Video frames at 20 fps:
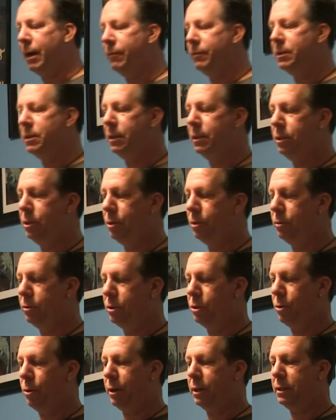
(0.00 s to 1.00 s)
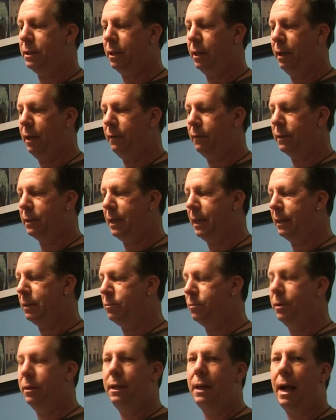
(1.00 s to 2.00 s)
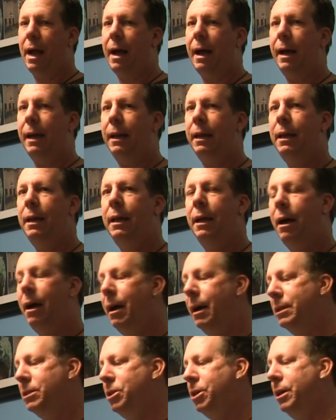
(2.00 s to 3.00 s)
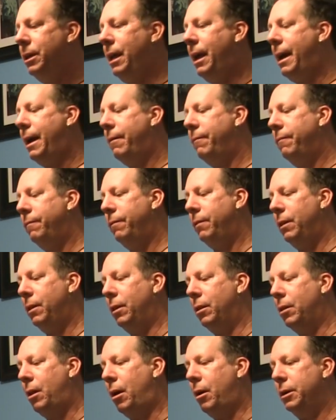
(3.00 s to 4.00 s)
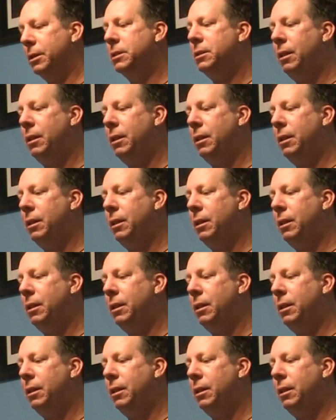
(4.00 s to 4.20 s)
obviously do short sleeve. It gets really hot. It's good to have long